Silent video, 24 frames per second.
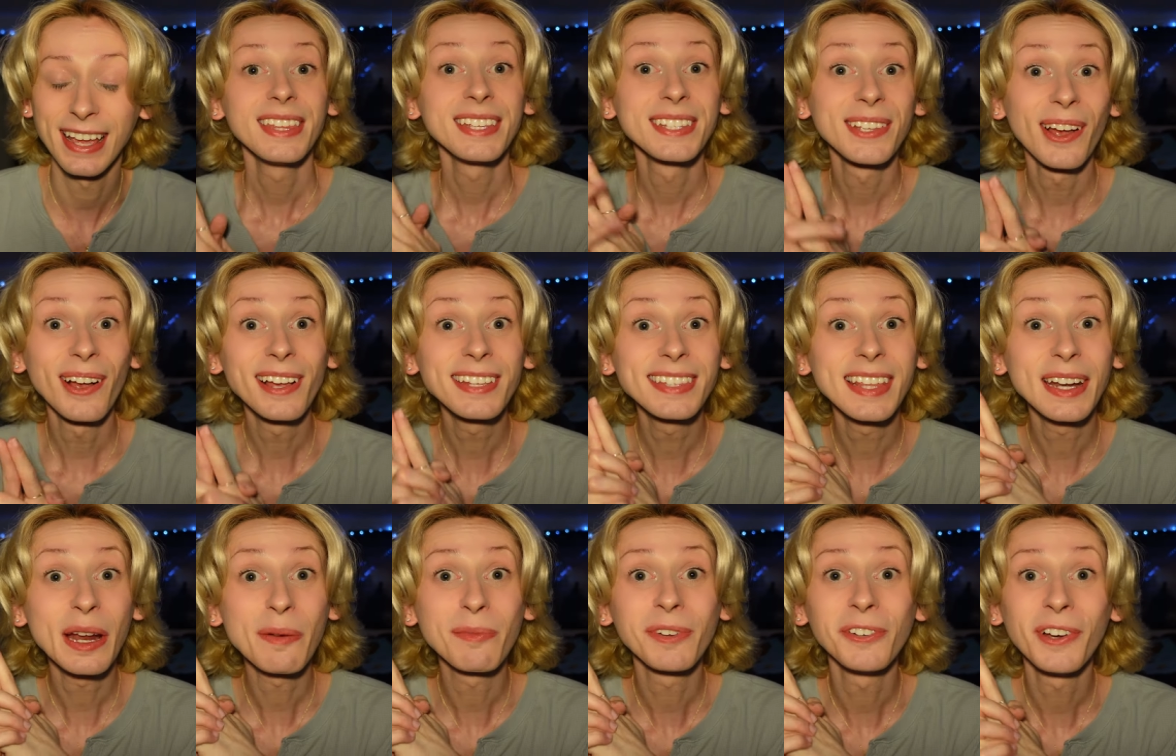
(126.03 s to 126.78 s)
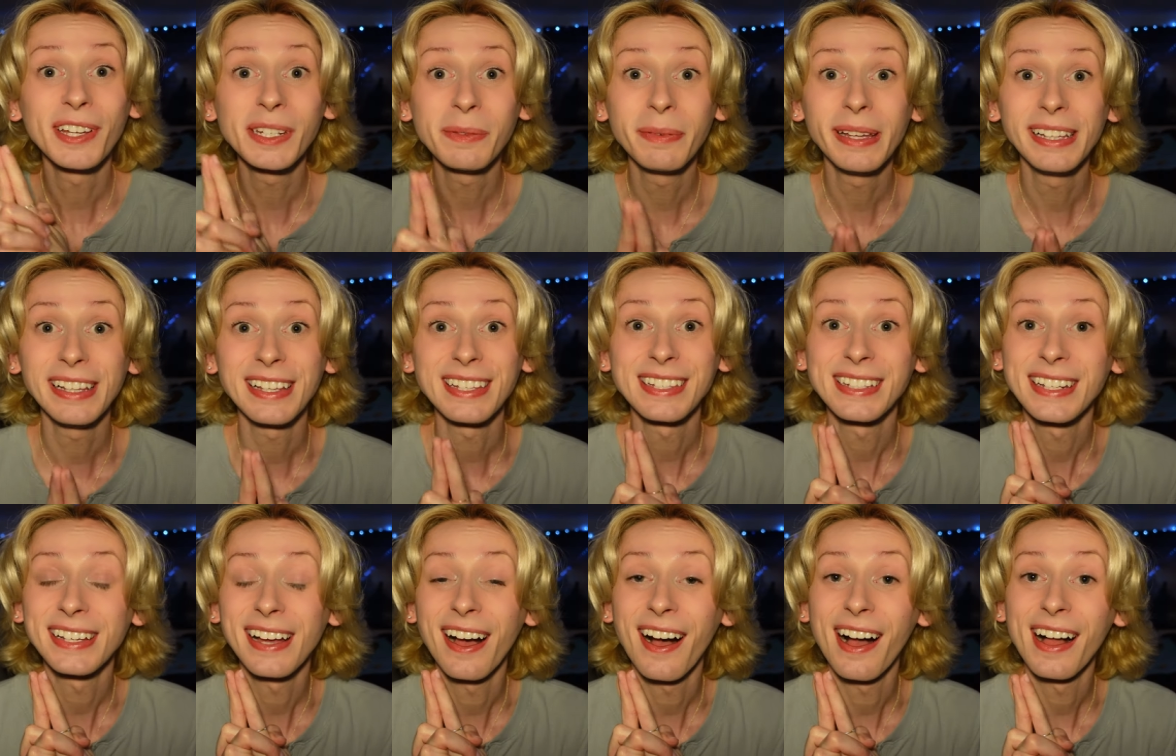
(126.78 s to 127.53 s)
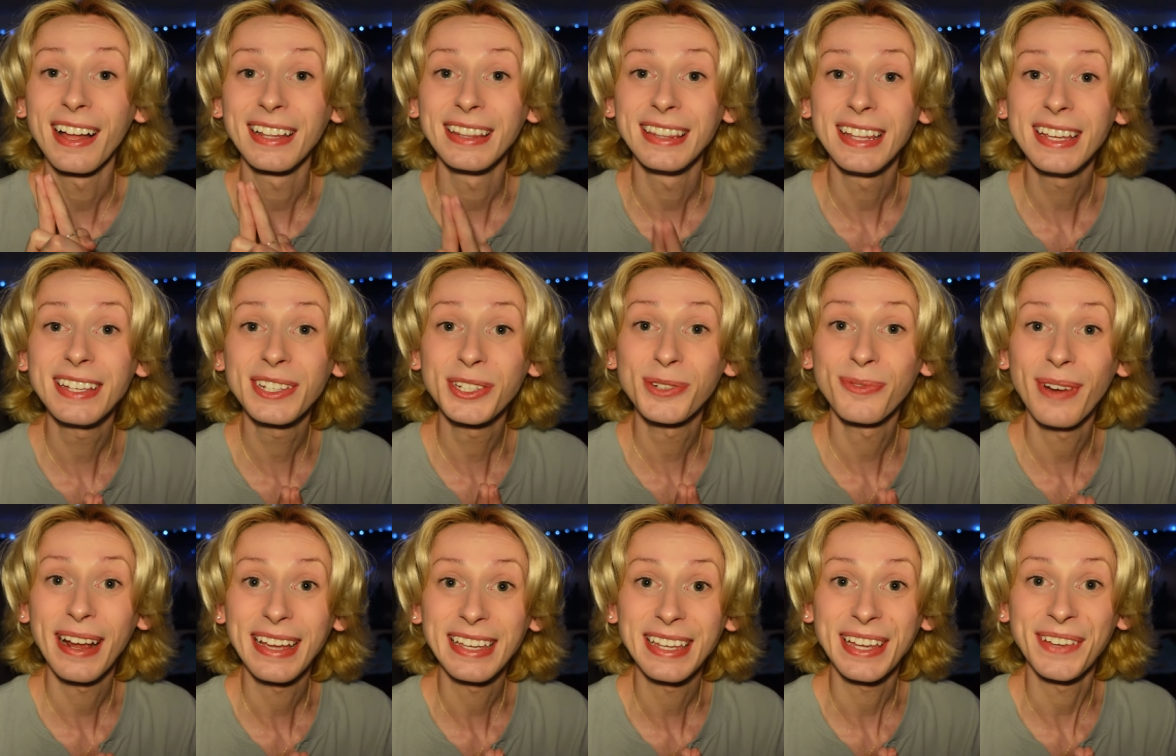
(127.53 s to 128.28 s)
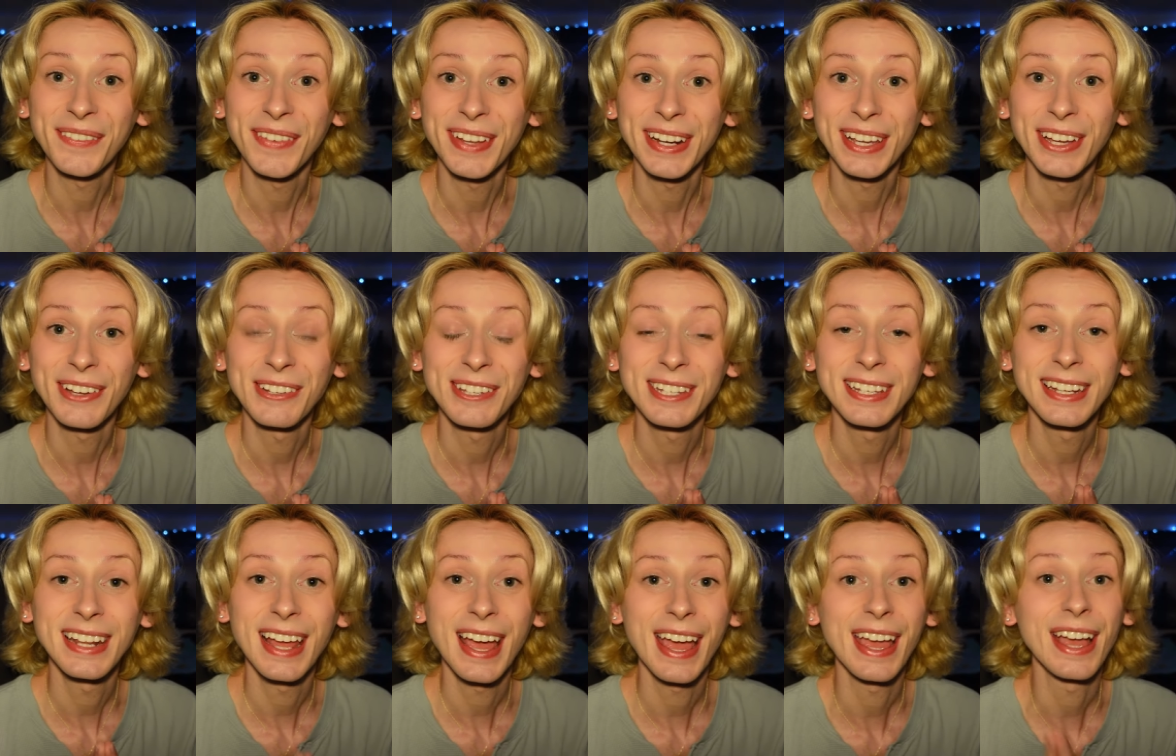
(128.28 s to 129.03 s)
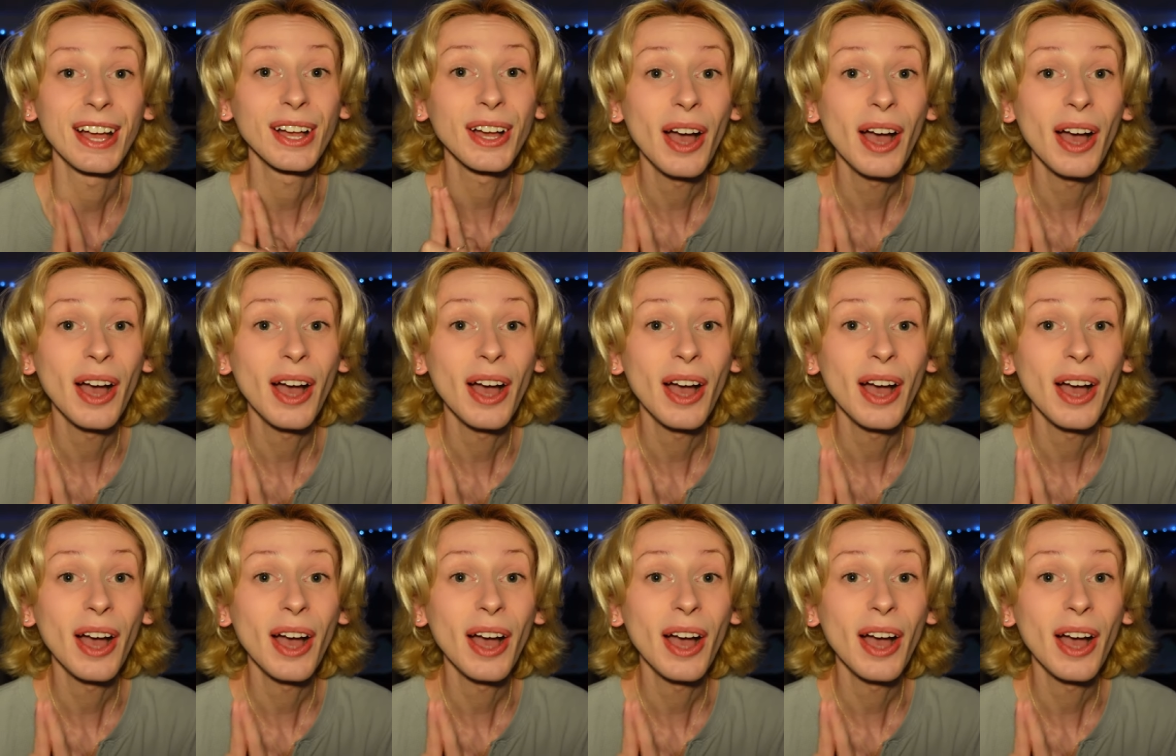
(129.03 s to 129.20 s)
The songs that I'm going to be listing on this ranking video today